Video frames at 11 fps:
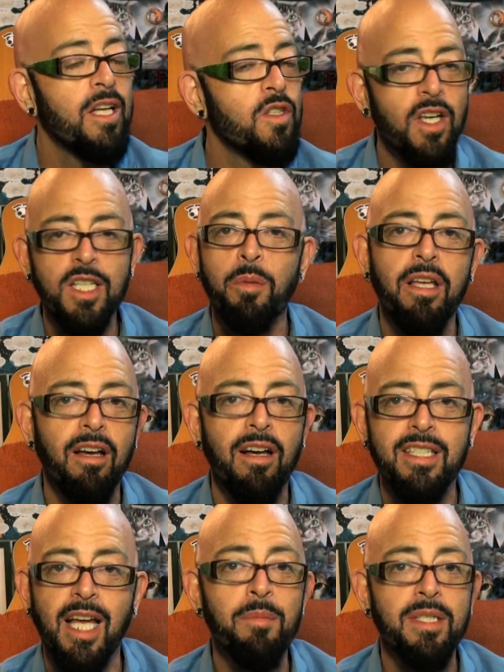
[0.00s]
Just
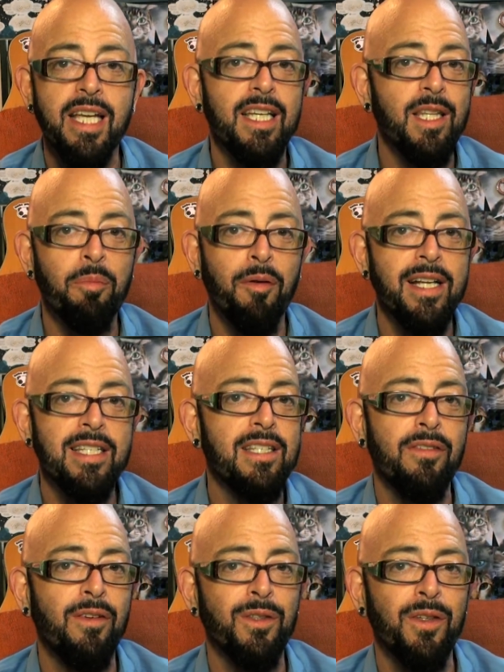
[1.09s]
because I'm singing the praises
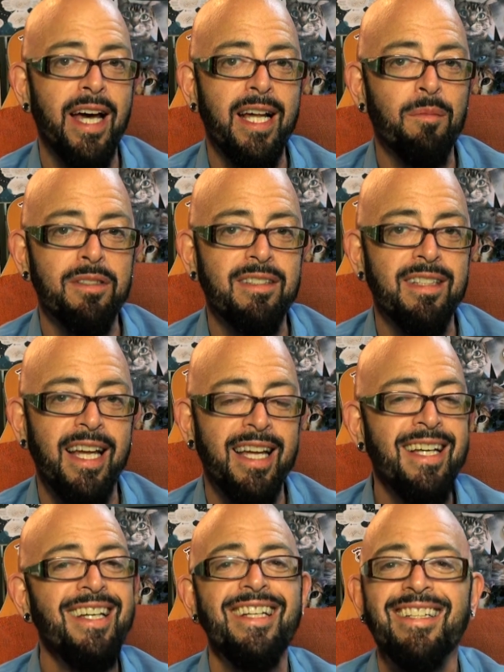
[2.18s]
of older animals
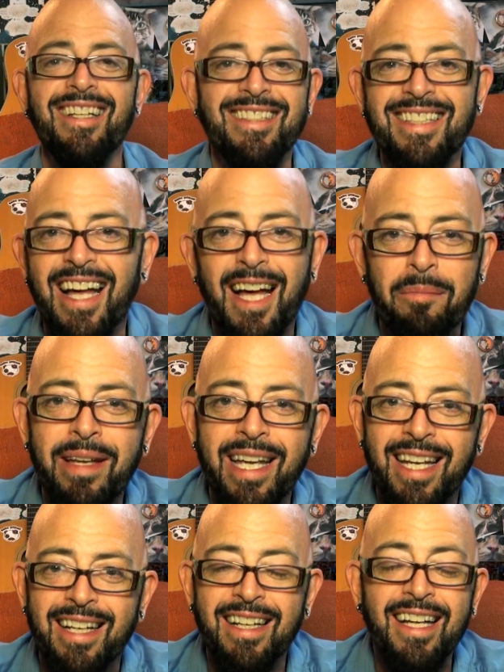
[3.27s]
today does not
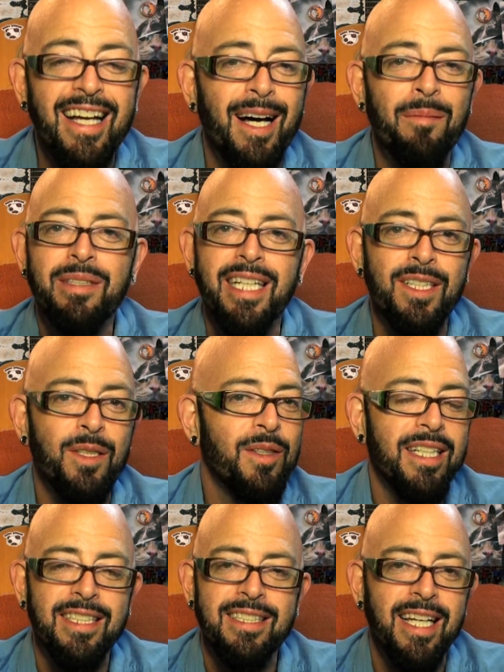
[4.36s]
mean I'm telling you not to